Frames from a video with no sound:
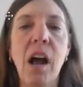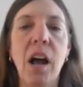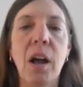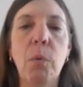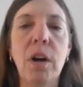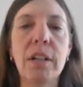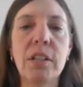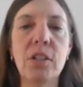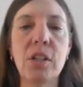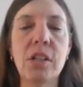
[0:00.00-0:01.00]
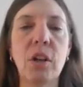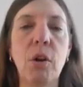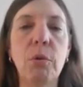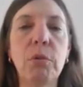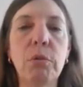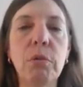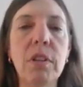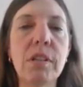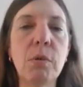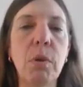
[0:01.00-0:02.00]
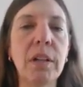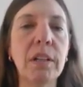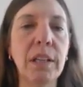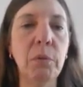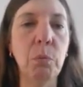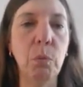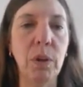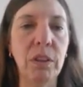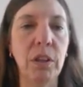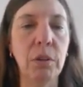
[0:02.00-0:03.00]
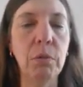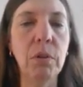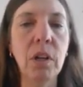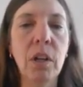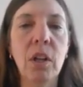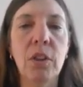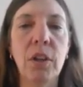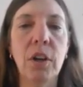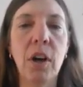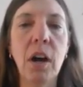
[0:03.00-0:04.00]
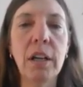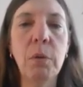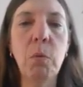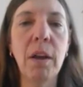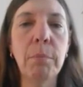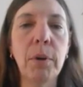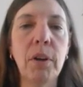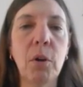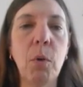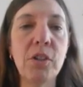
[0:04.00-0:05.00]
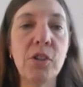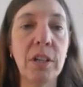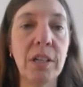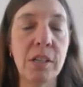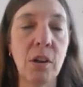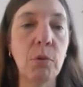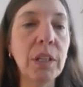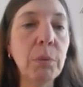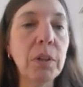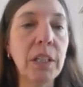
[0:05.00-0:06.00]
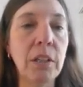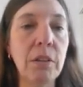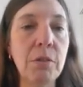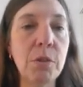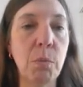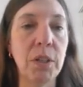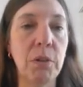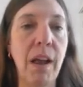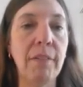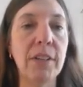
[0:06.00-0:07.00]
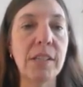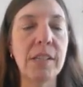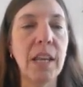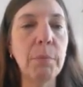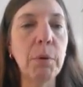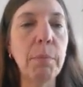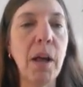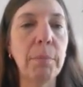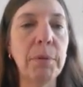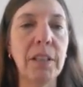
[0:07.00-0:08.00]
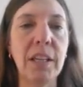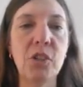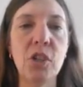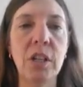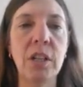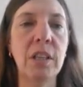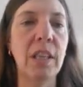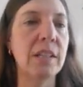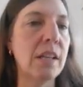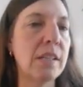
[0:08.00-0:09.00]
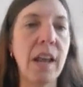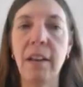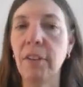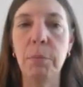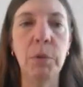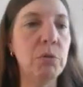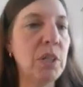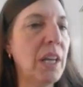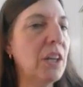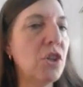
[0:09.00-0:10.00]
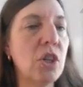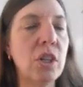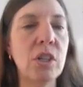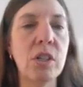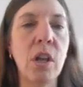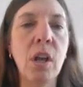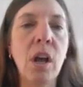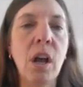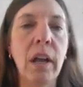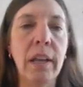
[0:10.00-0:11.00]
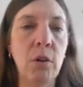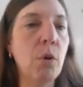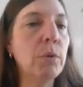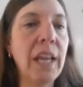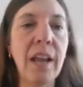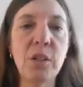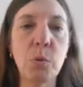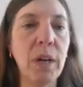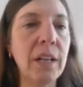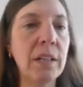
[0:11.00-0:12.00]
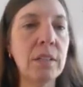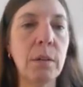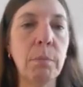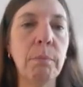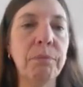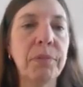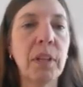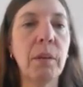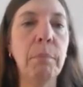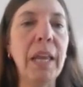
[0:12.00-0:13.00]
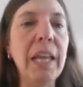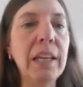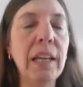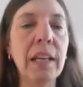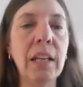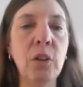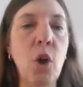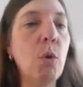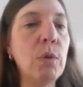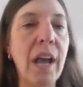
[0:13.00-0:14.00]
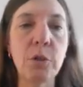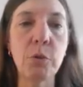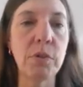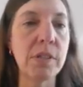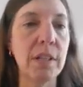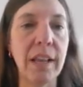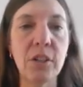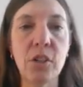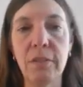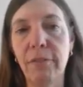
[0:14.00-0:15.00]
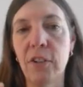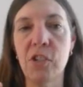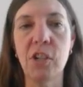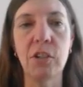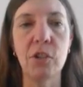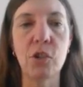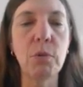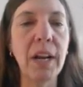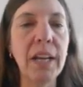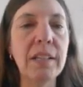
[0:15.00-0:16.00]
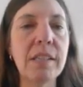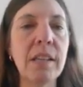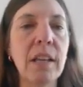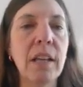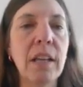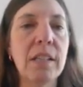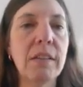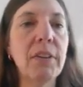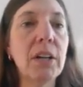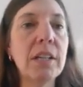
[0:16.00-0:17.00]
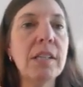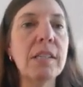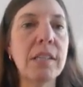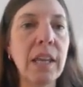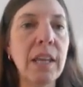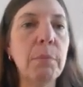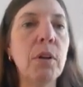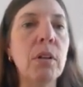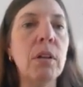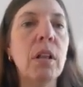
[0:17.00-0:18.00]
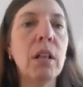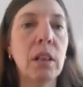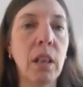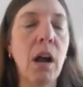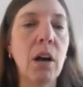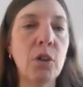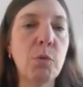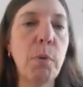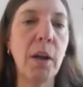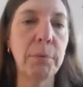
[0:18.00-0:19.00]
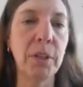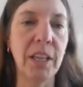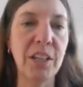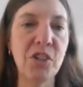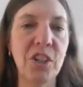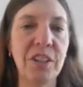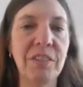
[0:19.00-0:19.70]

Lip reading: I wanted to just go through this quickly with you. The Hardy-Weinberg equation is only really used when you have a stable population that doesn't have any mutations. It only has random mating, no natural selection for certain traits. It's a very stable, large population.